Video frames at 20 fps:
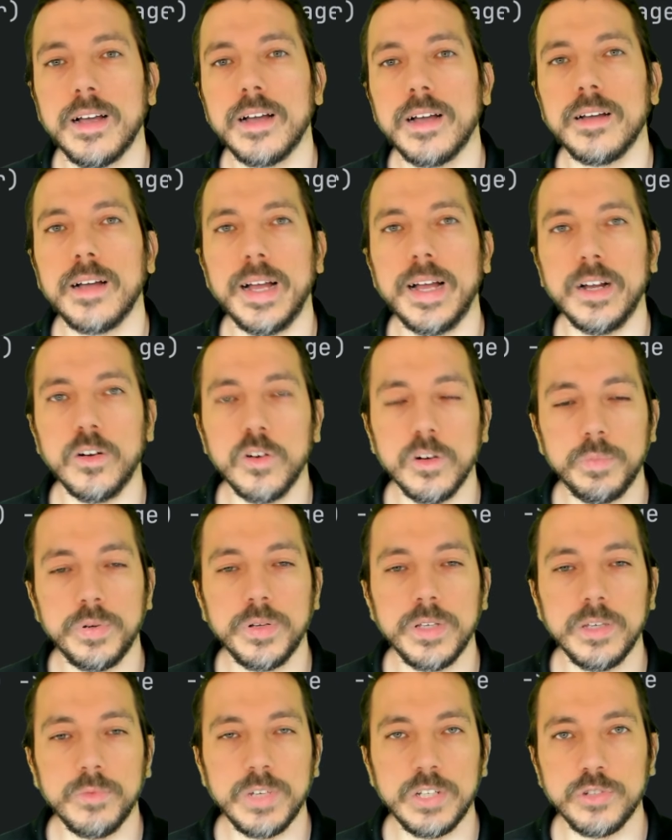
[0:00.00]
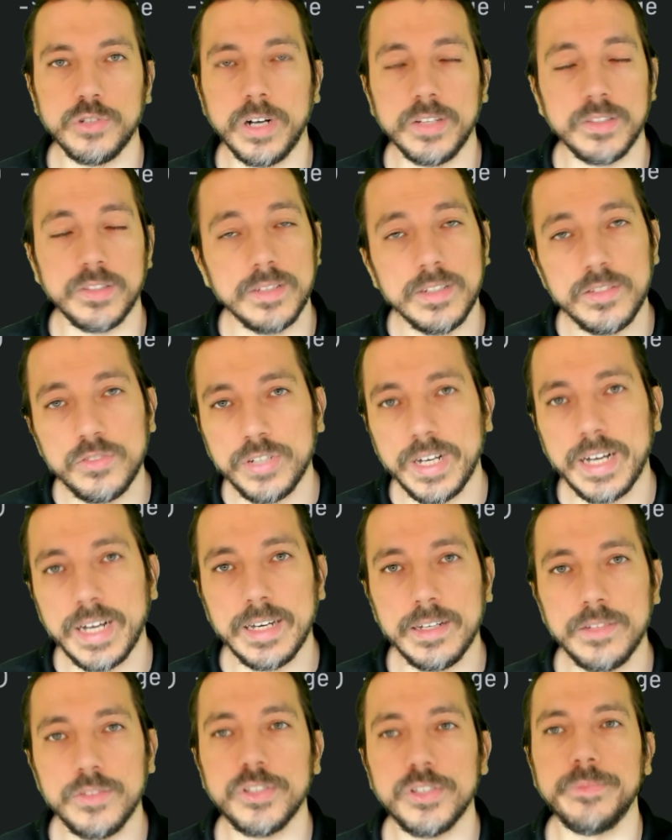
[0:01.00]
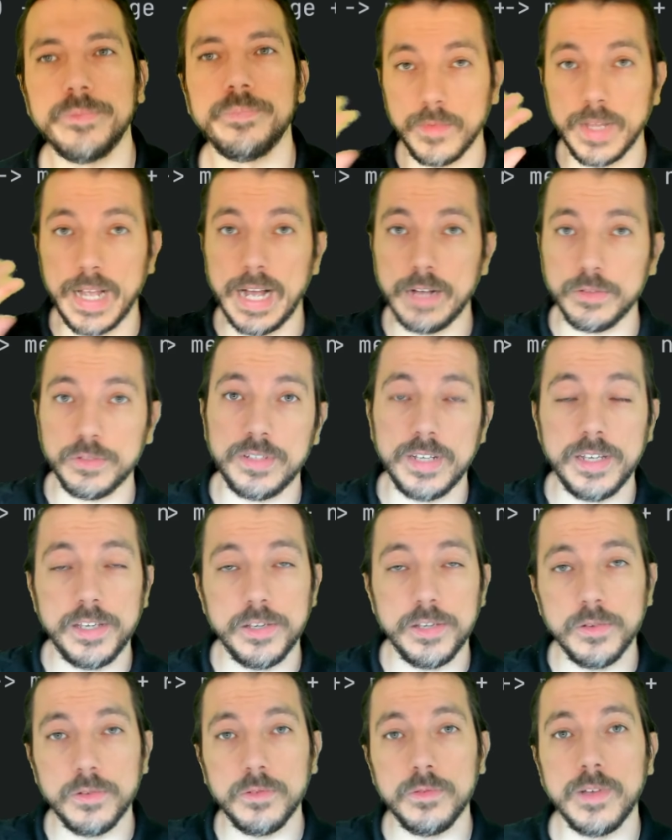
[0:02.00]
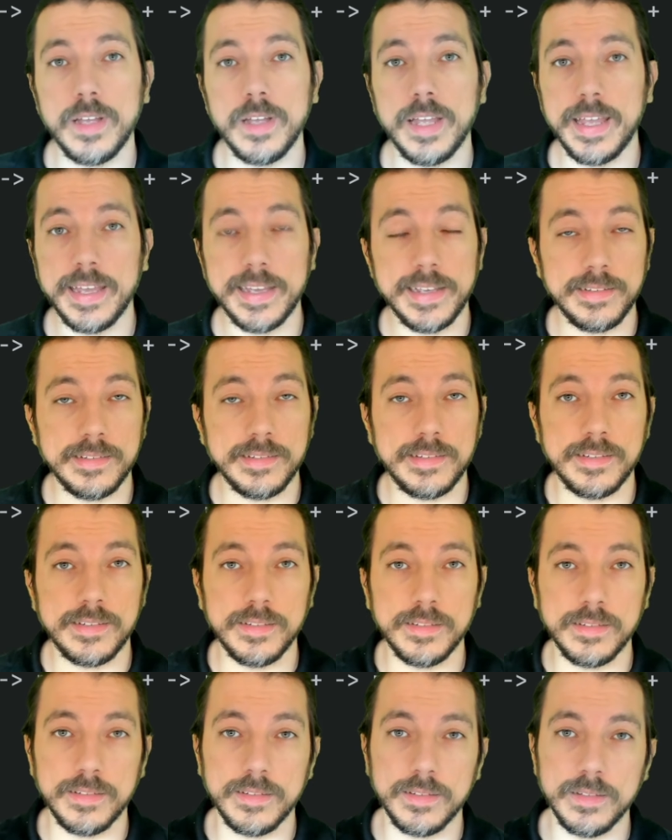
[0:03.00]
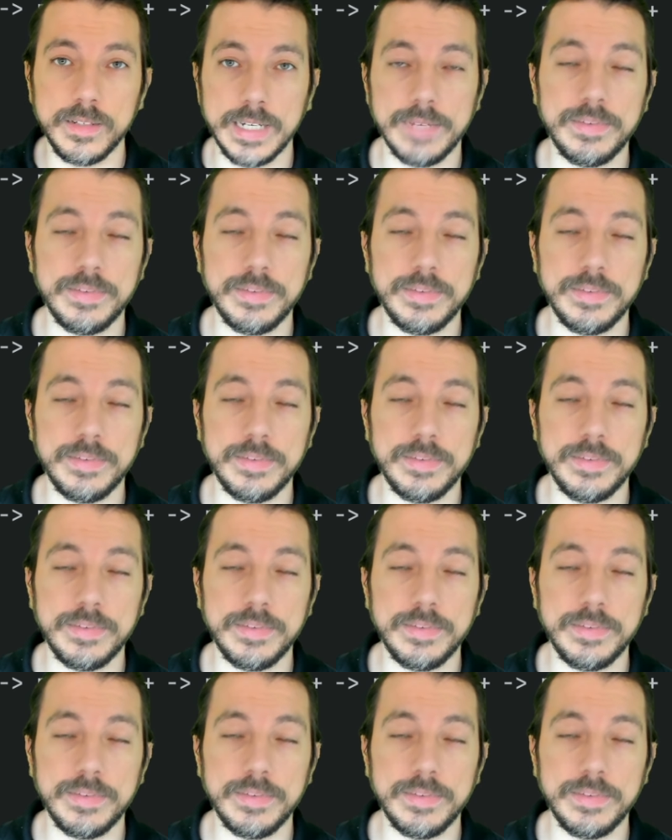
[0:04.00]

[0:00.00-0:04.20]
I hope you enjoyed this challenge. I'll see you, and never